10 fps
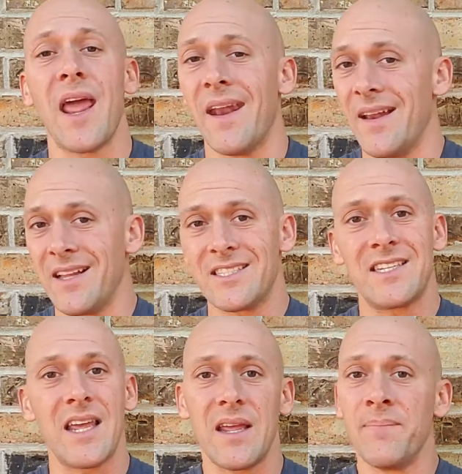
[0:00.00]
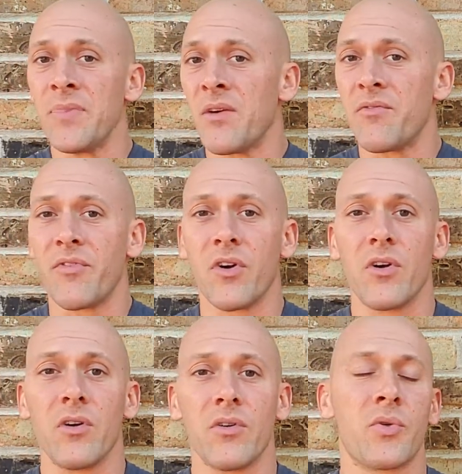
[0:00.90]
and let's say
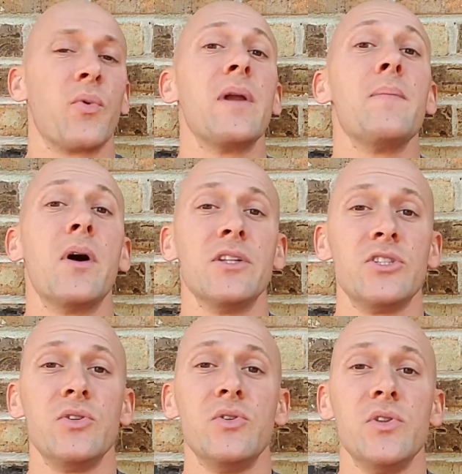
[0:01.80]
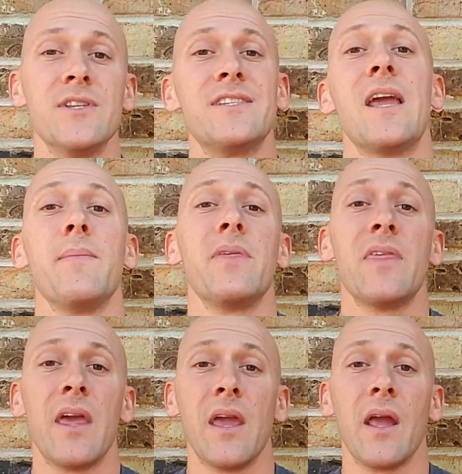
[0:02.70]
for three months you do the same
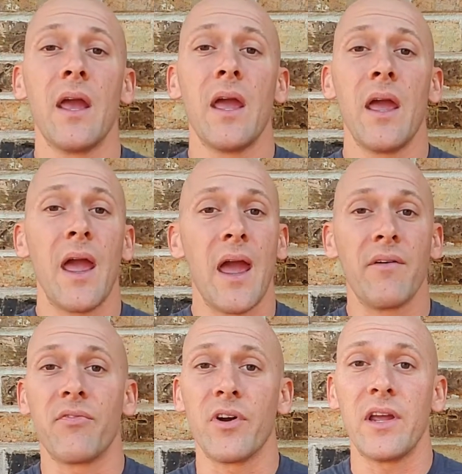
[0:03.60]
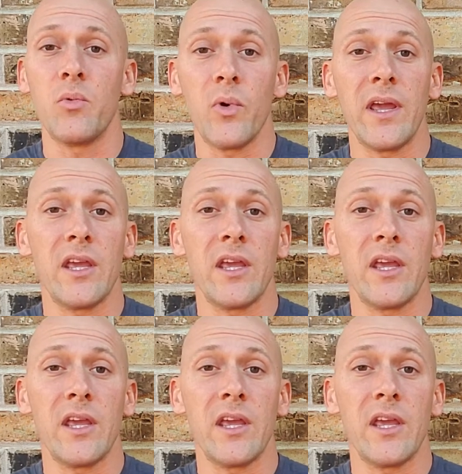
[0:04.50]
thing every week,